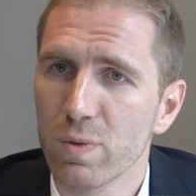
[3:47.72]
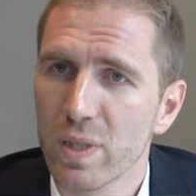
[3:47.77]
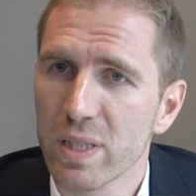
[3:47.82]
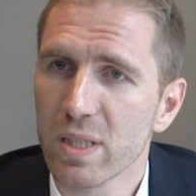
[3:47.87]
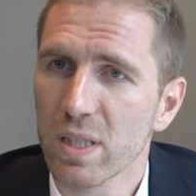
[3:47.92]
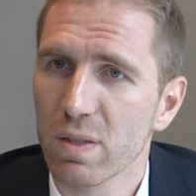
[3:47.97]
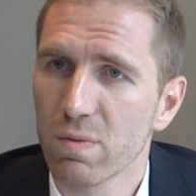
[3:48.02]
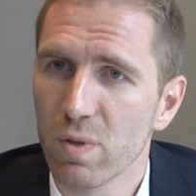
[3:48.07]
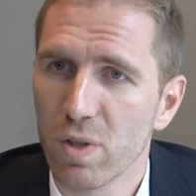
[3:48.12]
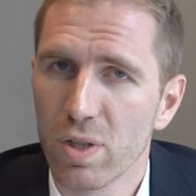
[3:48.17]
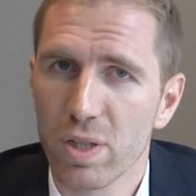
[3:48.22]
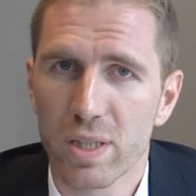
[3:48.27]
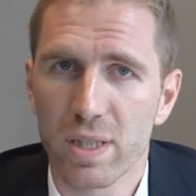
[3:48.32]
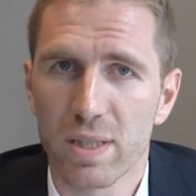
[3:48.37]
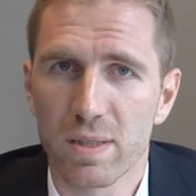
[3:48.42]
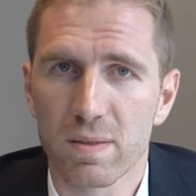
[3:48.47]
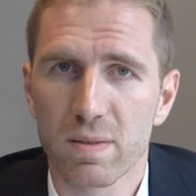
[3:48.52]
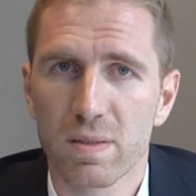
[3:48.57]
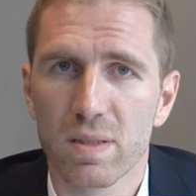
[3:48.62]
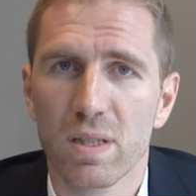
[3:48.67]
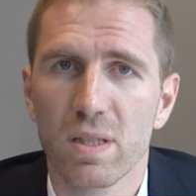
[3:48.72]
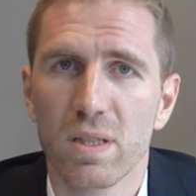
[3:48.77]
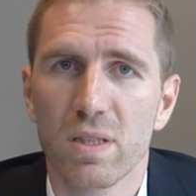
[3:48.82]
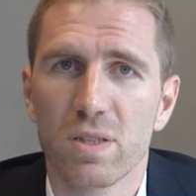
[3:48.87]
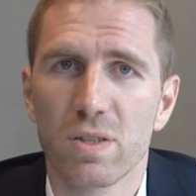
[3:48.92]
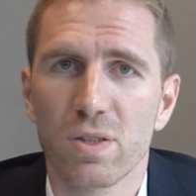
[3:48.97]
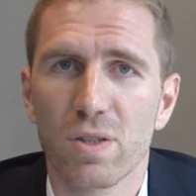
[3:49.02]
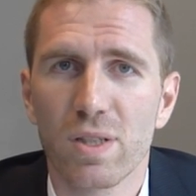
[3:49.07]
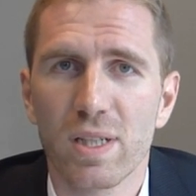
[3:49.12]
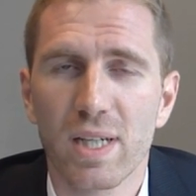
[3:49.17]
risk avoidance.
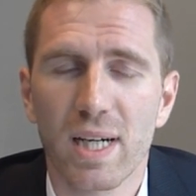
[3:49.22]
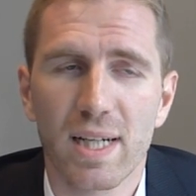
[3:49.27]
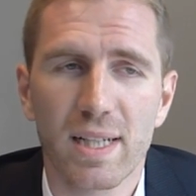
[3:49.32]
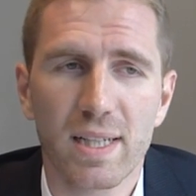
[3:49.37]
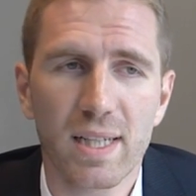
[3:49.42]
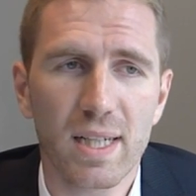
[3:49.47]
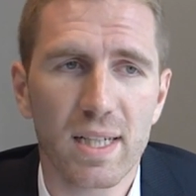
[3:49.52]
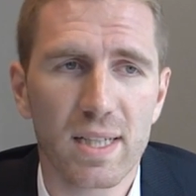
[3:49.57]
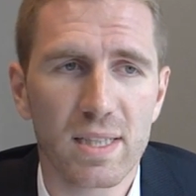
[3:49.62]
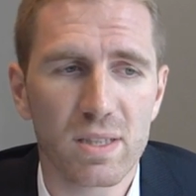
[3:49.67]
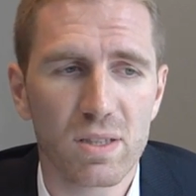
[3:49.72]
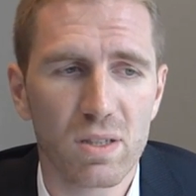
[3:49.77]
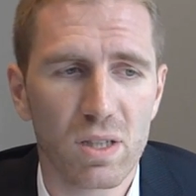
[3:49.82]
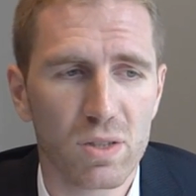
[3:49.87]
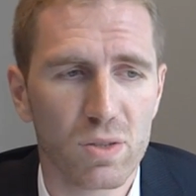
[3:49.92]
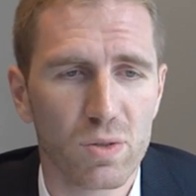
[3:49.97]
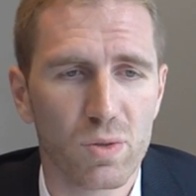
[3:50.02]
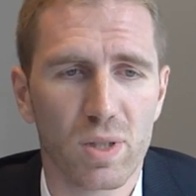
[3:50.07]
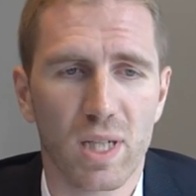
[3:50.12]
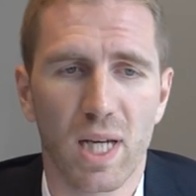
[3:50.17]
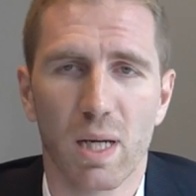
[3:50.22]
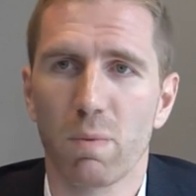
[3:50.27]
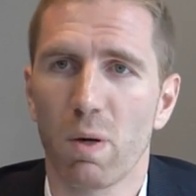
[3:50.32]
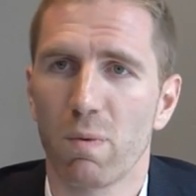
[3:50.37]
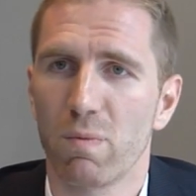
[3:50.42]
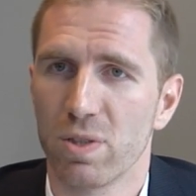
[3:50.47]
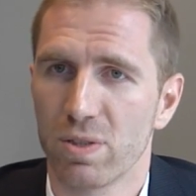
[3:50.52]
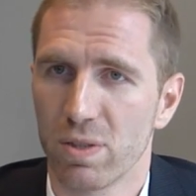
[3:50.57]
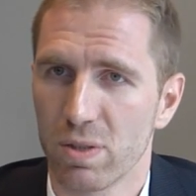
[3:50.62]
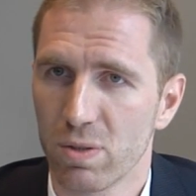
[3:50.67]
So the idea is not to come
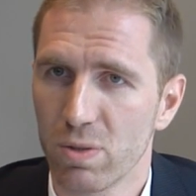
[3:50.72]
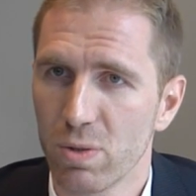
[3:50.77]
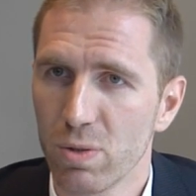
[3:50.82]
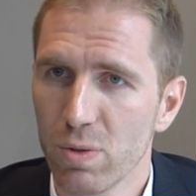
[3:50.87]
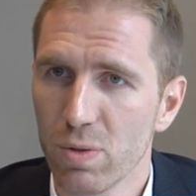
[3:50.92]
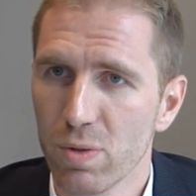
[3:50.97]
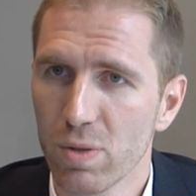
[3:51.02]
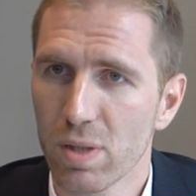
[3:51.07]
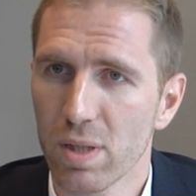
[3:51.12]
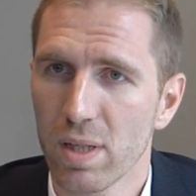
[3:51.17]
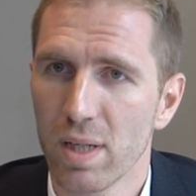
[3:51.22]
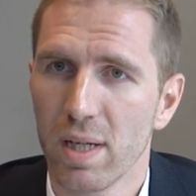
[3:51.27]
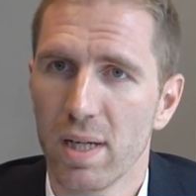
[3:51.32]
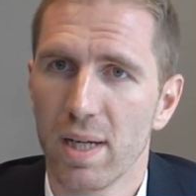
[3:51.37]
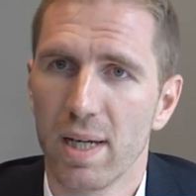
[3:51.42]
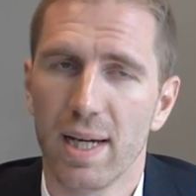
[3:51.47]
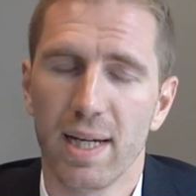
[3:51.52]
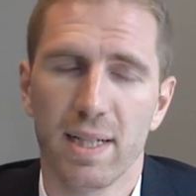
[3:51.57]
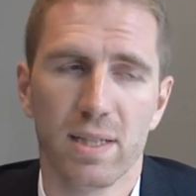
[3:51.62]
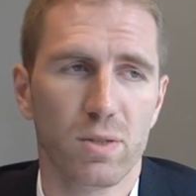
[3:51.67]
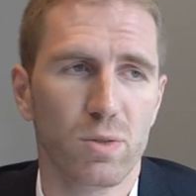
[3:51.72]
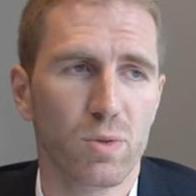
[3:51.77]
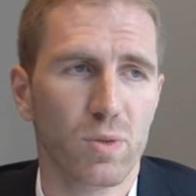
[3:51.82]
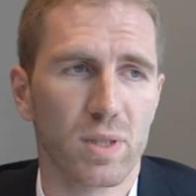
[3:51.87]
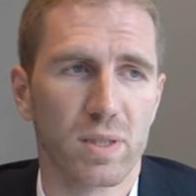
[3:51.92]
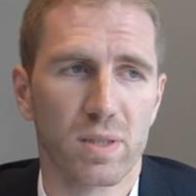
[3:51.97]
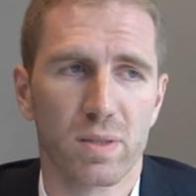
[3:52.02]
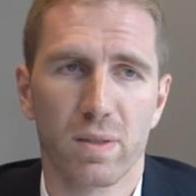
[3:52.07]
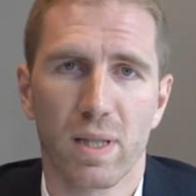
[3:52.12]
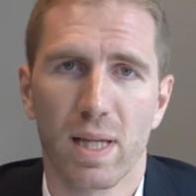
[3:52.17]
up with a tool and
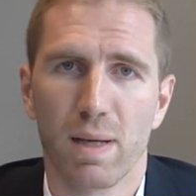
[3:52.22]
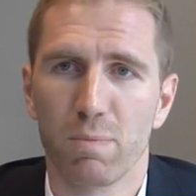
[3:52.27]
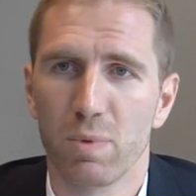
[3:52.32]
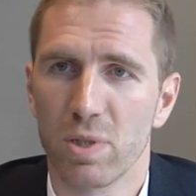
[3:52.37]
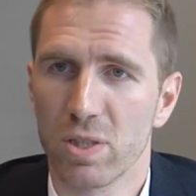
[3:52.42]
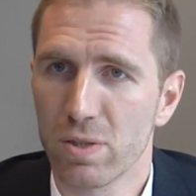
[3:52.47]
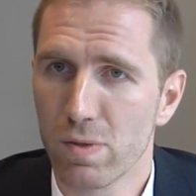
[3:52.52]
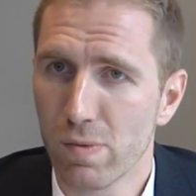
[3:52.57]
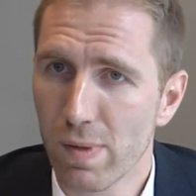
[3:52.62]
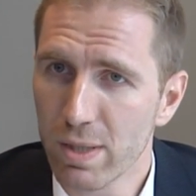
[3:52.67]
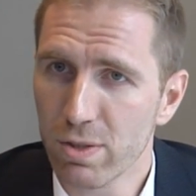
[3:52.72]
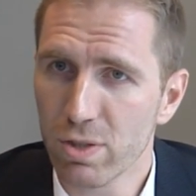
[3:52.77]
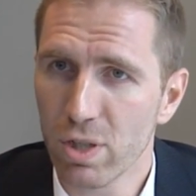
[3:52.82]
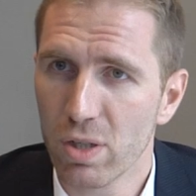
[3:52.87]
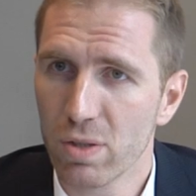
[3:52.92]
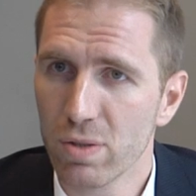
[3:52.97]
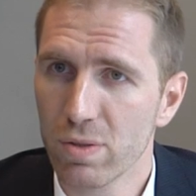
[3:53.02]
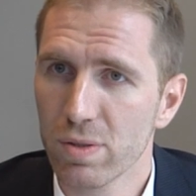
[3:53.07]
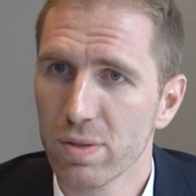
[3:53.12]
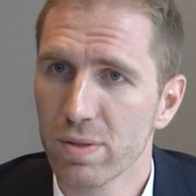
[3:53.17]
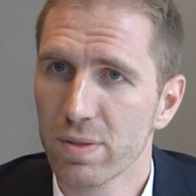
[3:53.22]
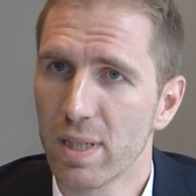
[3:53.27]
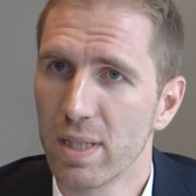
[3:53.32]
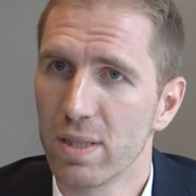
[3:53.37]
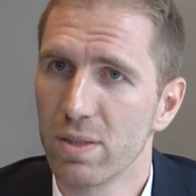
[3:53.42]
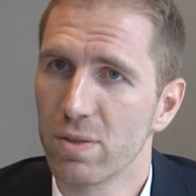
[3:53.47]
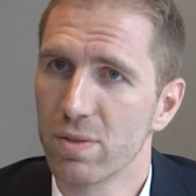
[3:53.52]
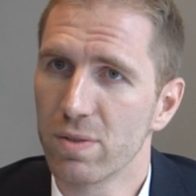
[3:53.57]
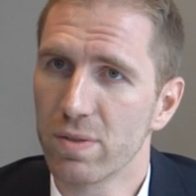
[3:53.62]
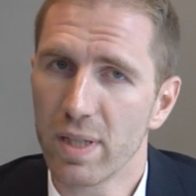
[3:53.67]
to establish thresholds
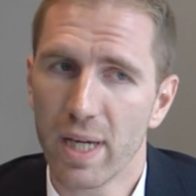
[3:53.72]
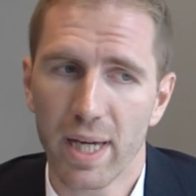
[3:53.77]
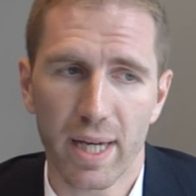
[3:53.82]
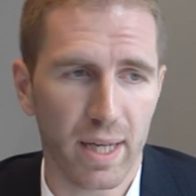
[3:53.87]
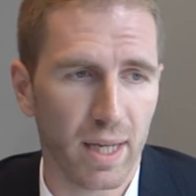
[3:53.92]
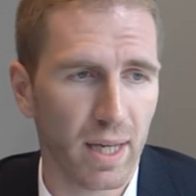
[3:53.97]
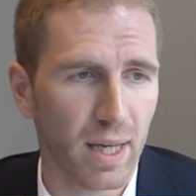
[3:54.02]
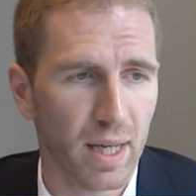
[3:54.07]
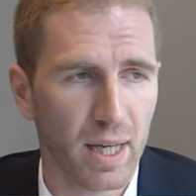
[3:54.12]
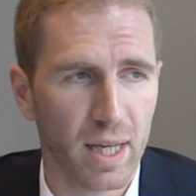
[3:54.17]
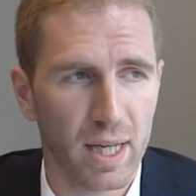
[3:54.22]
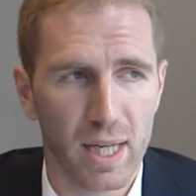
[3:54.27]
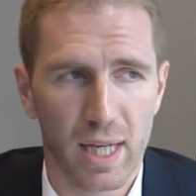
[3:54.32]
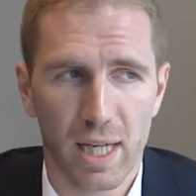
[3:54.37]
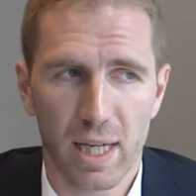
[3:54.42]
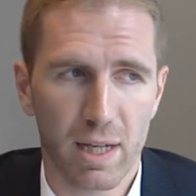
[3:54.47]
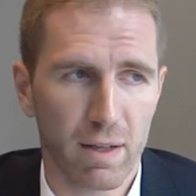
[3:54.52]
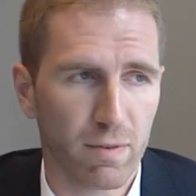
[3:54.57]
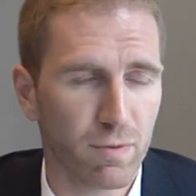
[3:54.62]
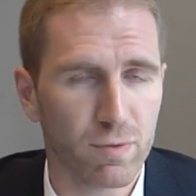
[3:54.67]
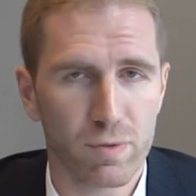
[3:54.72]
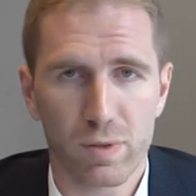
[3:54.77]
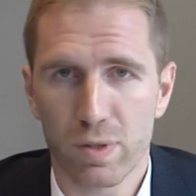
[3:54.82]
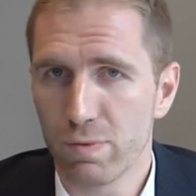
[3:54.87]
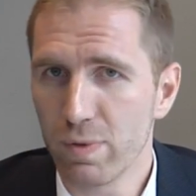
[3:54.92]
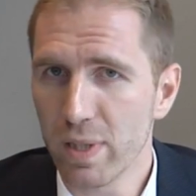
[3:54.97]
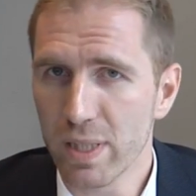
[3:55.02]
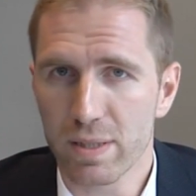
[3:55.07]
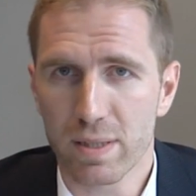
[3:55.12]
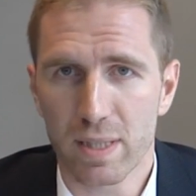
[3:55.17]
and to say, if
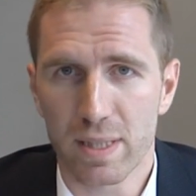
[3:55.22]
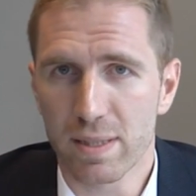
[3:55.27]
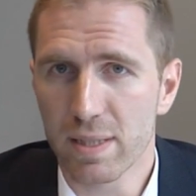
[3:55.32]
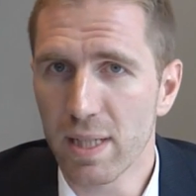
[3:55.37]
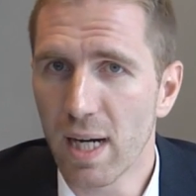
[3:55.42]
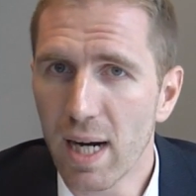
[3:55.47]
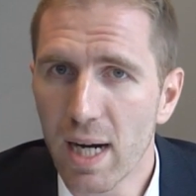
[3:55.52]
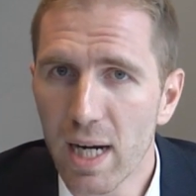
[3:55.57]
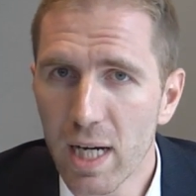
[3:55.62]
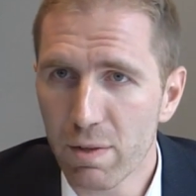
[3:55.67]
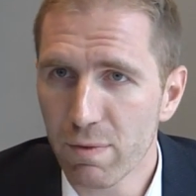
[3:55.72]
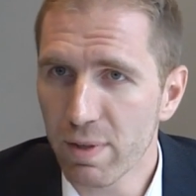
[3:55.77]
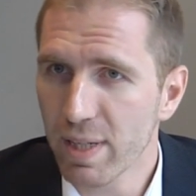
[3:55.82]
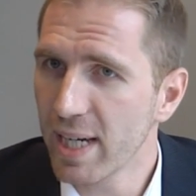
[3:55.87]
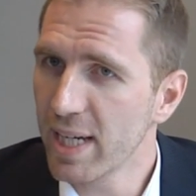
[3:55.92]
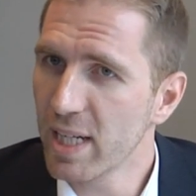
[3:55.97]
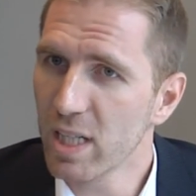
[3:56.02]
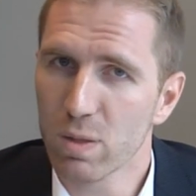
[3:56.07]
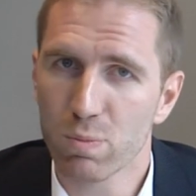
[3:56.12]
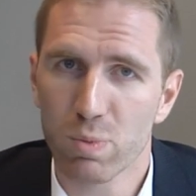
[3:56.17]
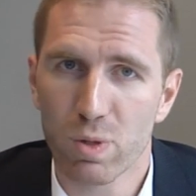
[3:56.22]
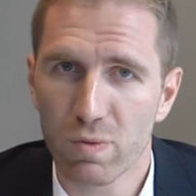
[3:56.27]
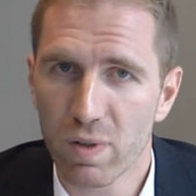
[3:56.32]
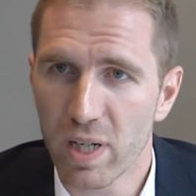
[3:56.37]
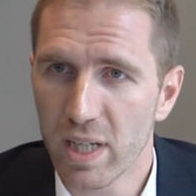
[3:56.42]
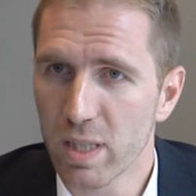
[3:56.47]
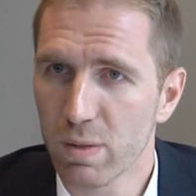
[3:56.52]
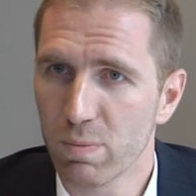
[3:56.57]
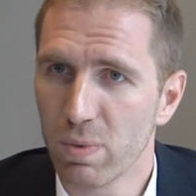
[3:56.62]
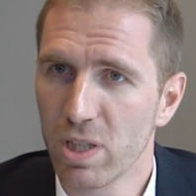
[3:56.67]
the risk is high, we cannot
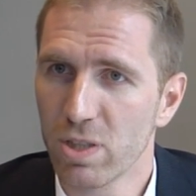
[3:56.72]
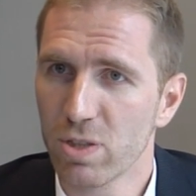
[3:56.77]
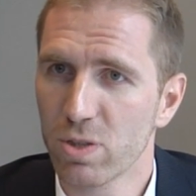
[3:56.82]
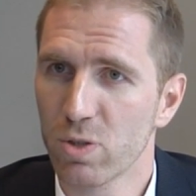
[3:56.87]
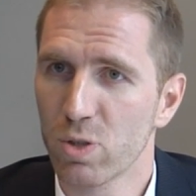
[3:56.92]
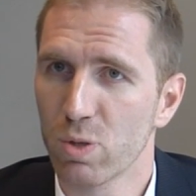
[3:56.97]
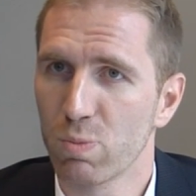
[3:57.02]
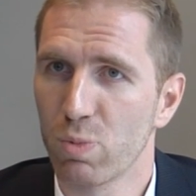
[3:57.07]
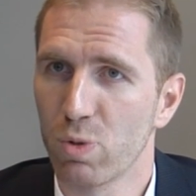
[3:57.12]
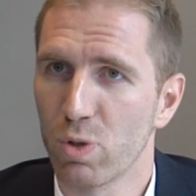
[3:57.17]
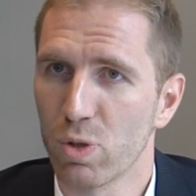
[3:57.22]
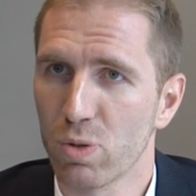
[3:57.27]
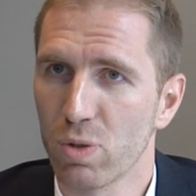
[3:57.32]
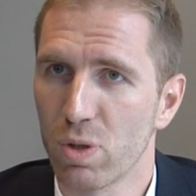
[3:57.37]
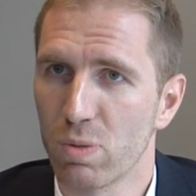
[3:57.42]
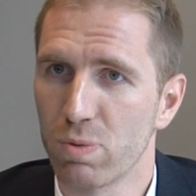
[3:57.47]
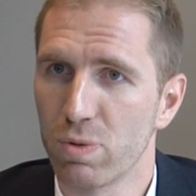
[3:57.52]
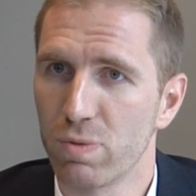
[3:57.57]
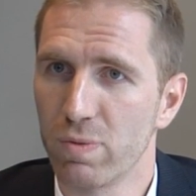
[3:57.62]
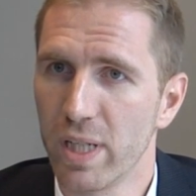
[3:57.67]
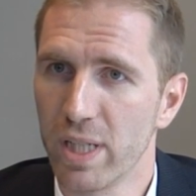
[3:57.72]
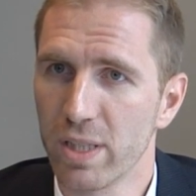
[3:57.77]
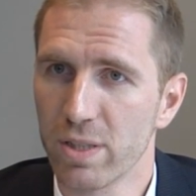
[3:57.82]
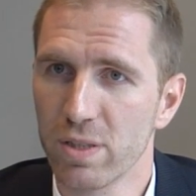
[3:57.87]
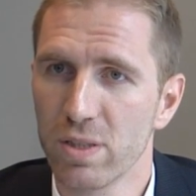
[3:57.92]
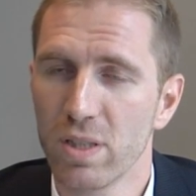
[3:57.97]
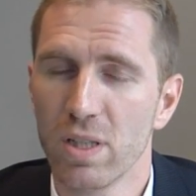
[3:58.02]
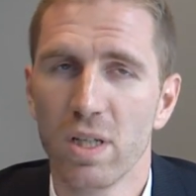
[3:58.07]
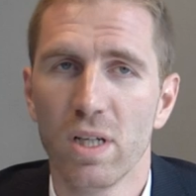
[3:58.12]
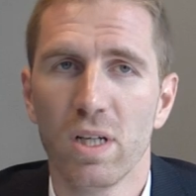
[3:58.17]
provide a budget support
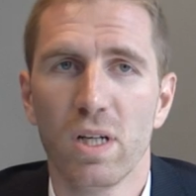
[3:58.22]
operation.